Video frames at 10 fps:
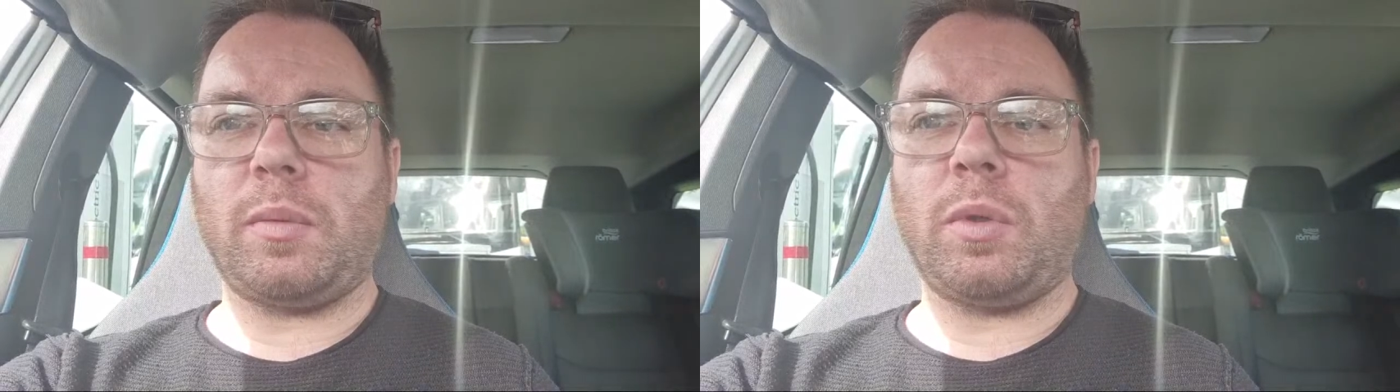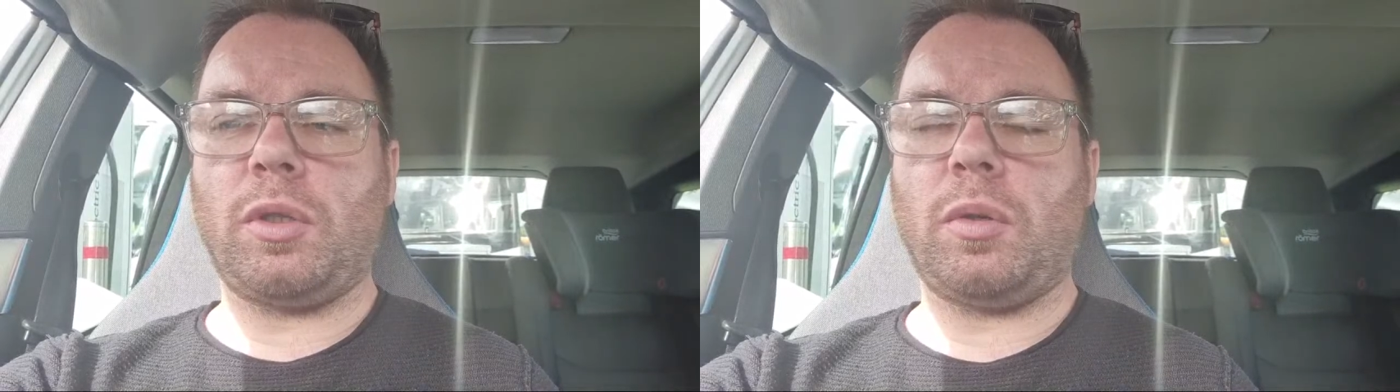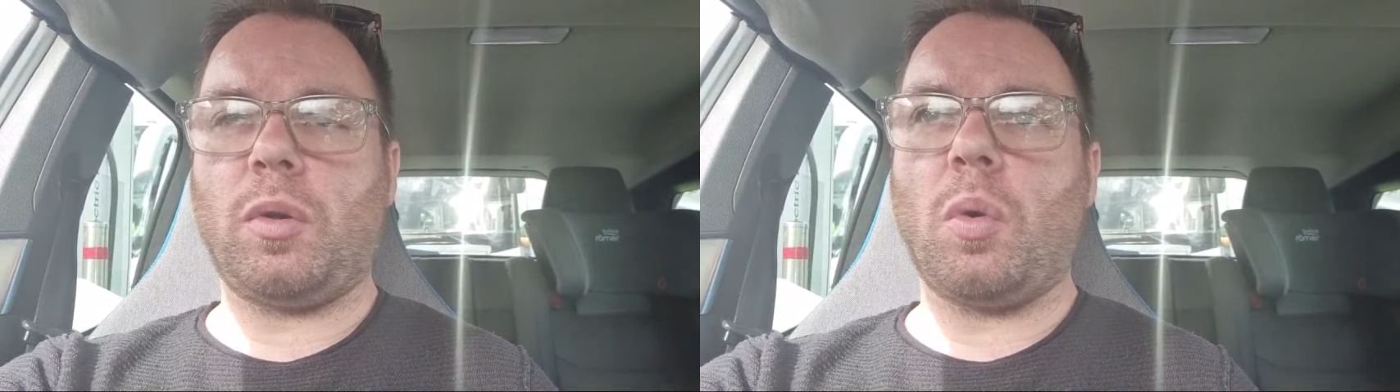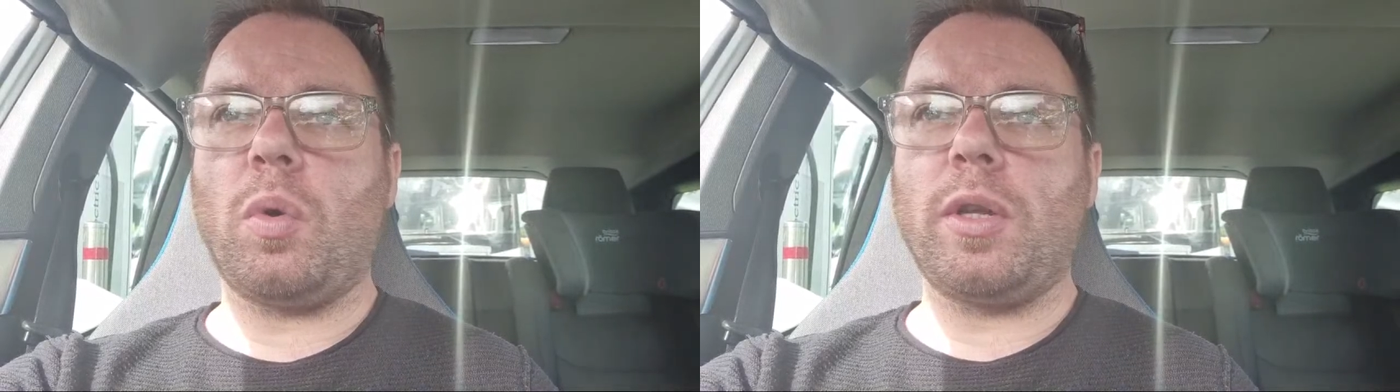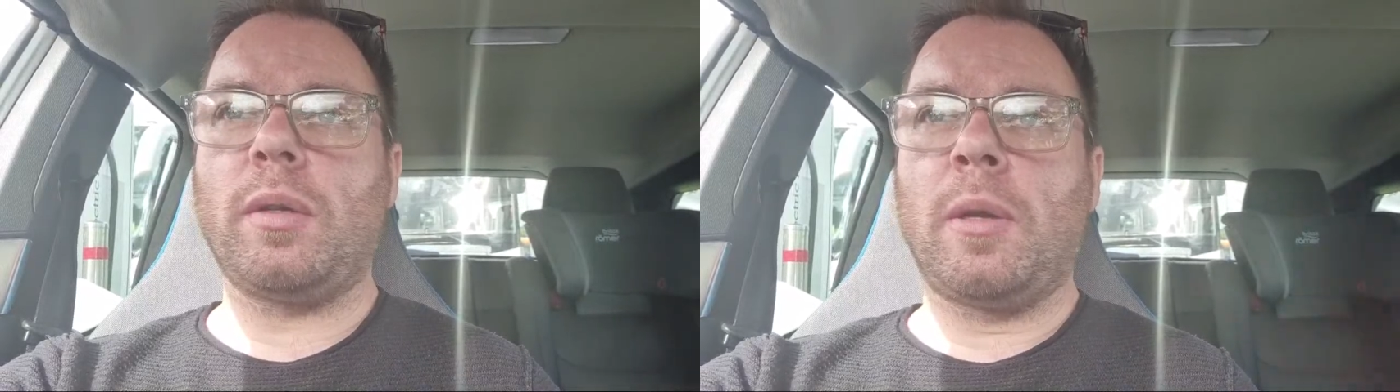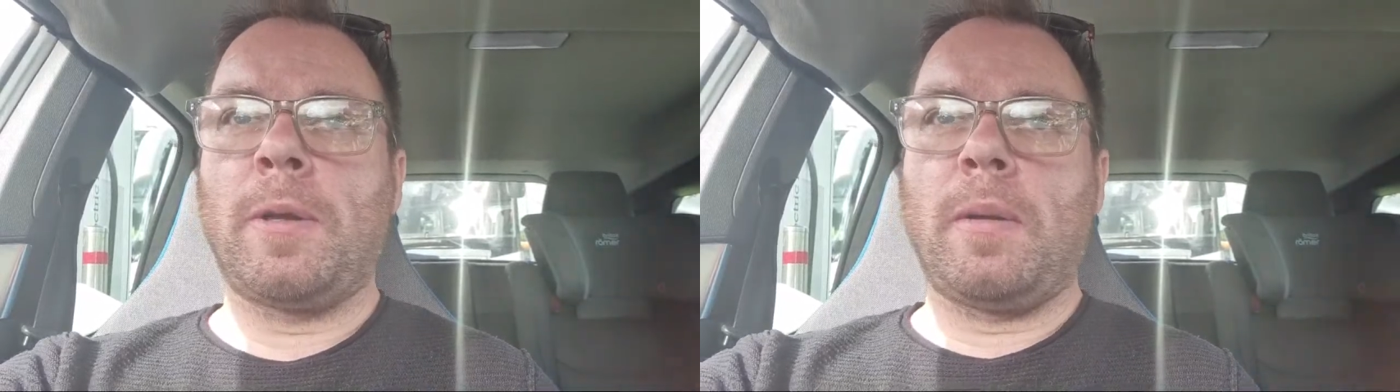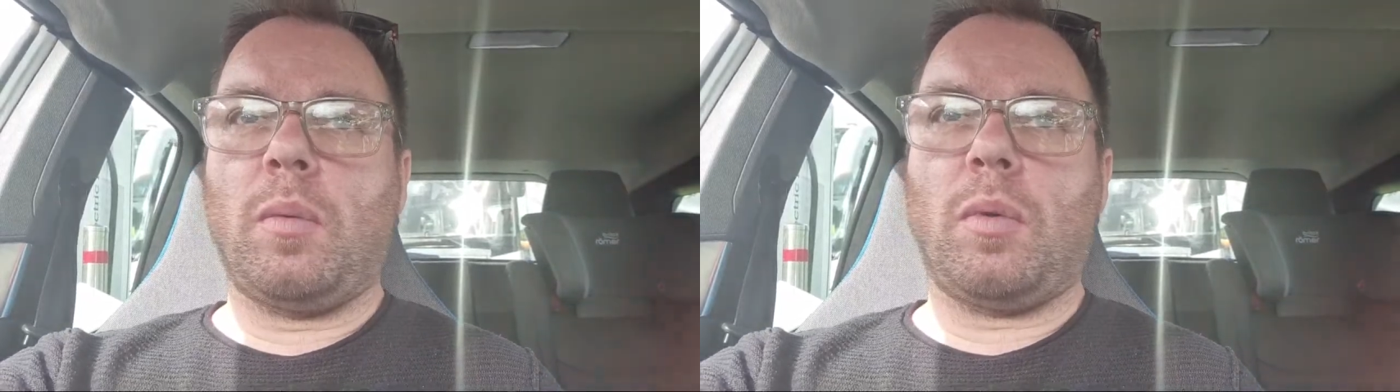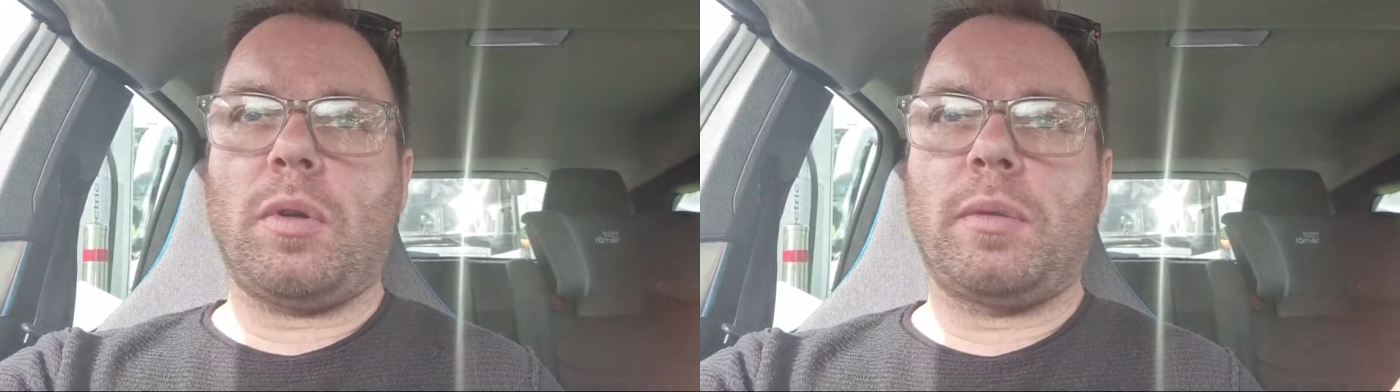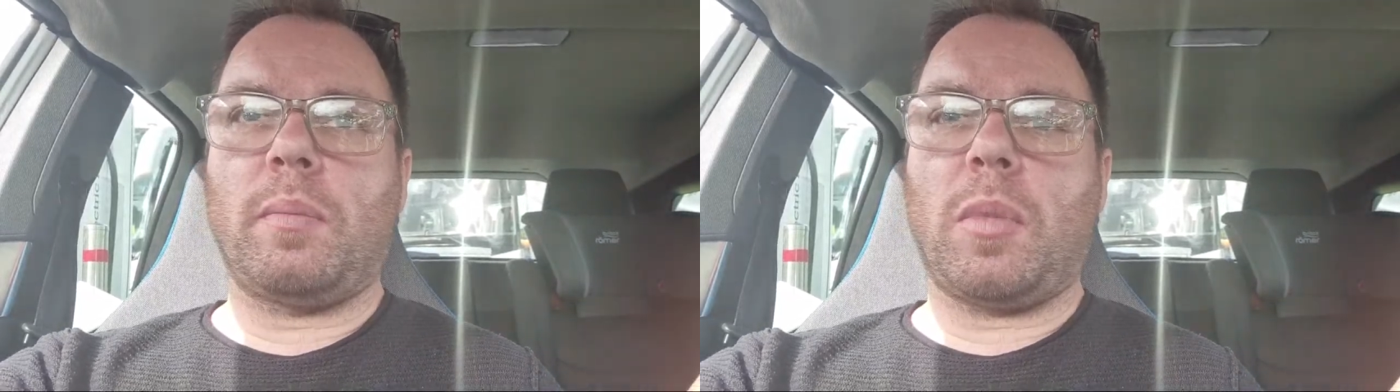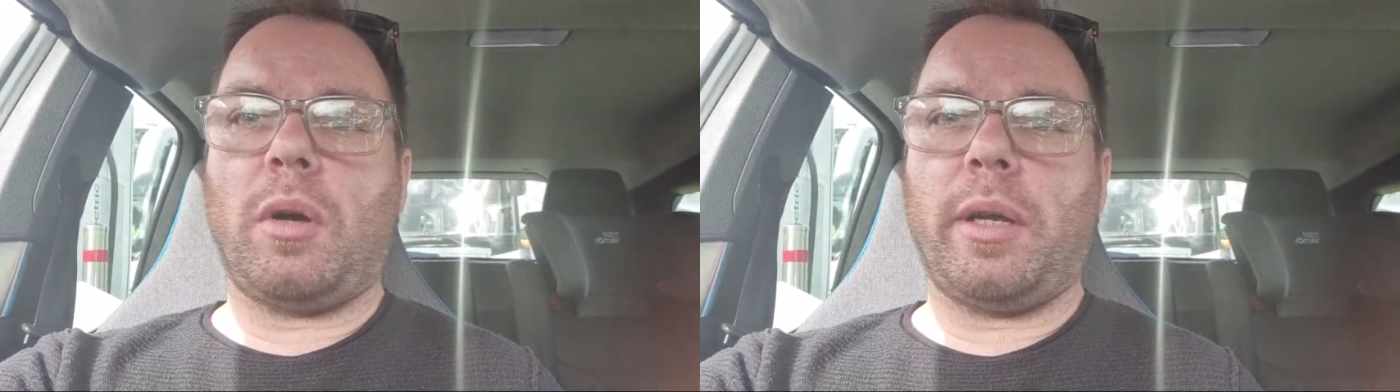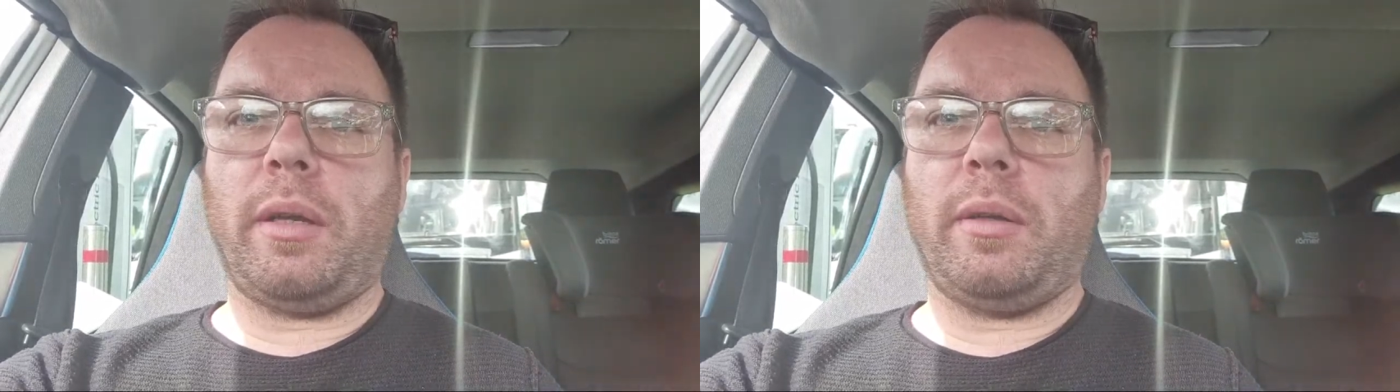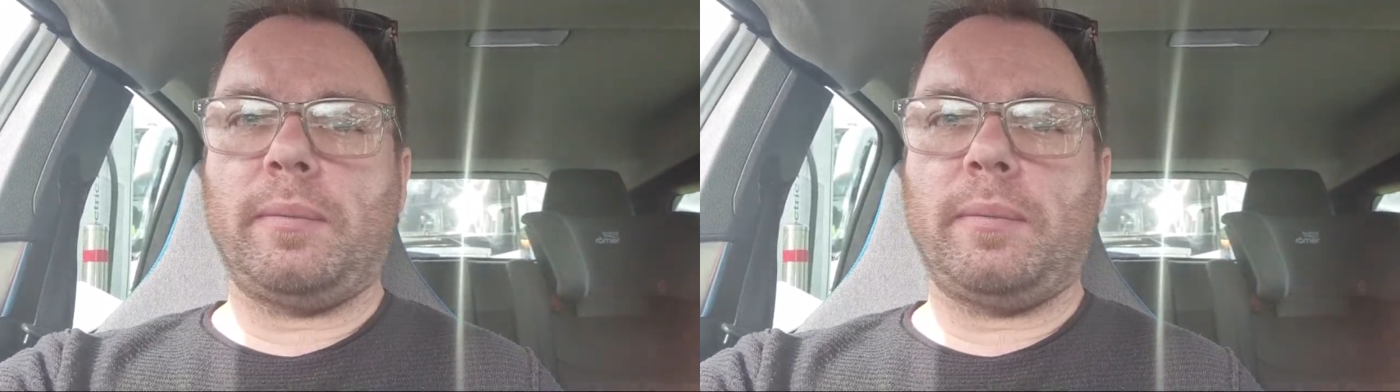which always was my